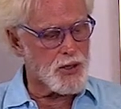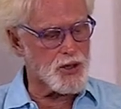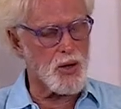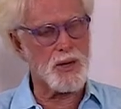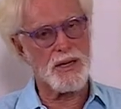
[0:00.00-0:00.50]

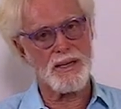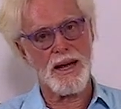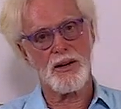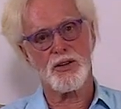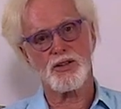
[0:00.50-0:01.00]
So you get
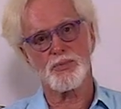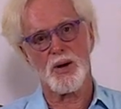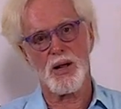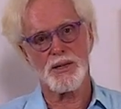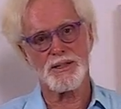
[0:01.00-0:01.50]
down to the
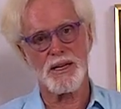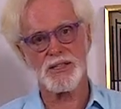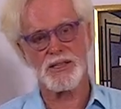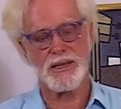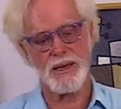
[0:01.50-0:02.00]
small
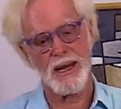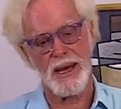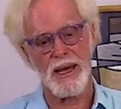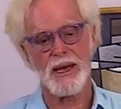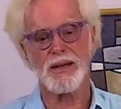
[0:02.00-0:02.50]
intestine,
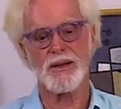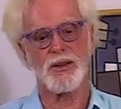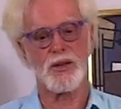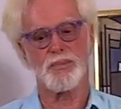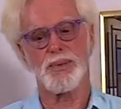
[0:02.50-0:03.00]
and
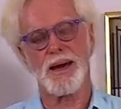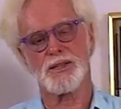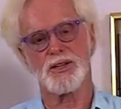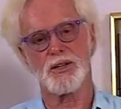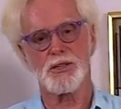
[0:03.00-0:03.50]
the
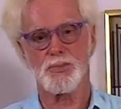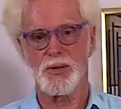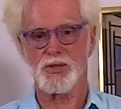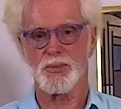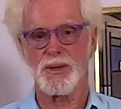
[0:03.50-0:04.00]
bacteria is
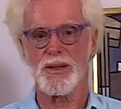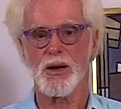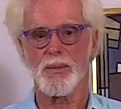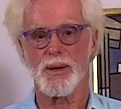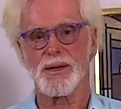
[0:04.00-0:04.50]
supposed to be
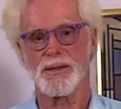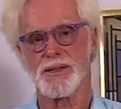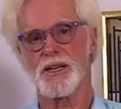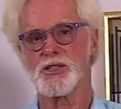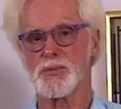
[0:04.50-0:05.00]
there, but it
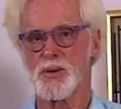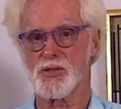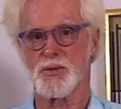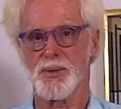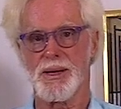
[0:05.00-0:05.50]
doesn't
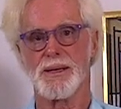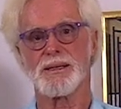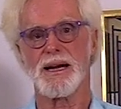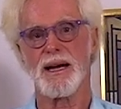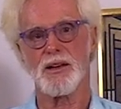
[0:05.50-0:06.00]
supposed to be
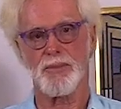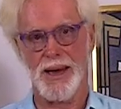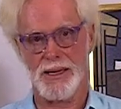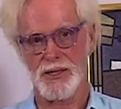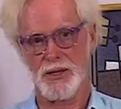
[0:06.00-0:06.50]
a ton of
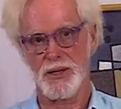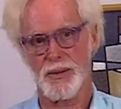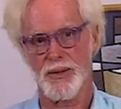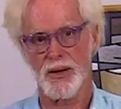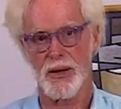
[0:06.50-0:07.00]

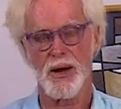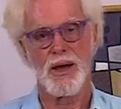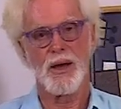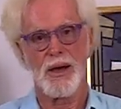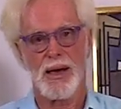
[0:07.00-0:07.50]
bacteria there.
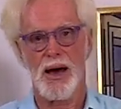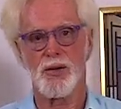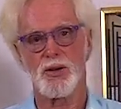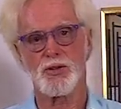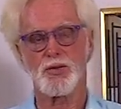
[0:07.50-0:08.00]

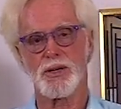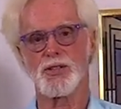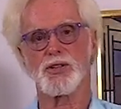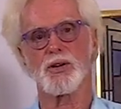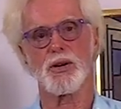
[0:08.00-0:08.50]
How
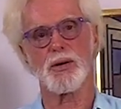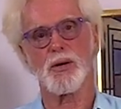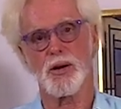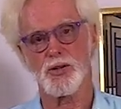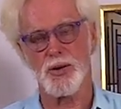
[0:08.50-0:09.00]
nutrients
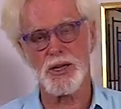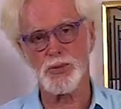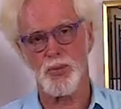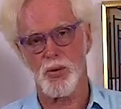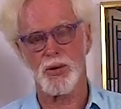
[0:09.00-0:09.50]
are, are
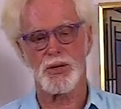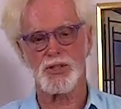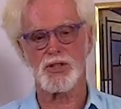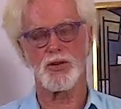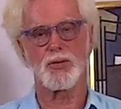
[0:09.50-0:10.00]
transported
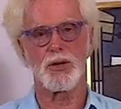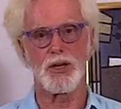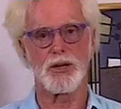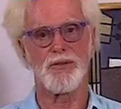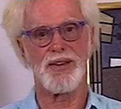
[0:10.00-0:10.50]
is through the
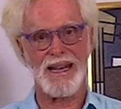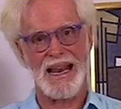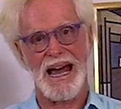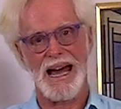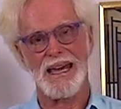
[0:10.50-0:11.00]
little
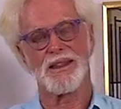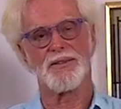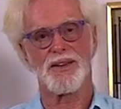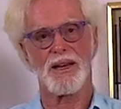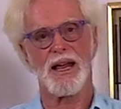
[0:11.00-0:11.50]
villi, and
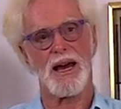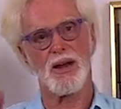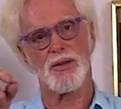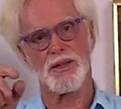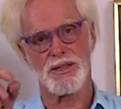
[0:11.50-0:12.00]
the villi
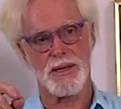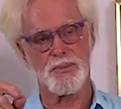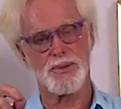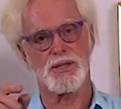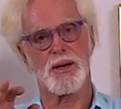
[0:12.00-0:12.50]
are the
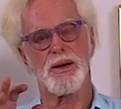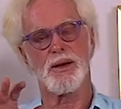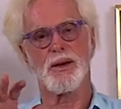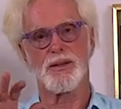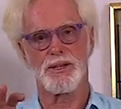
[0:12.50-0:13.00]
tips
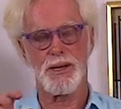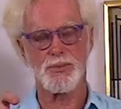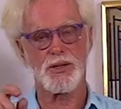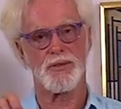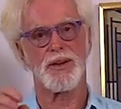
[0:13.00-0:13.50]
uh, on the
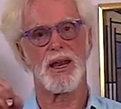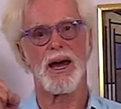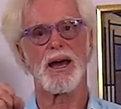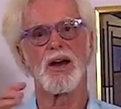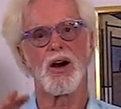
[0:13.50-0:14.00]
tips of the villi
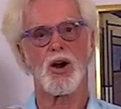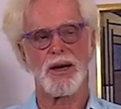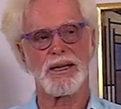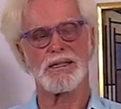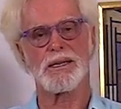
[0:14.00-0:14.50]

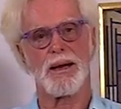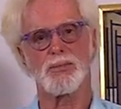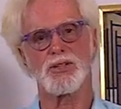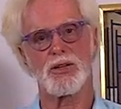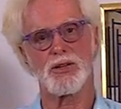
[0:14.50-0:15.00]
are
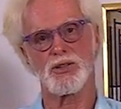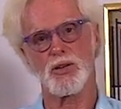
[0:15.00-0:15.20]
enzymes that are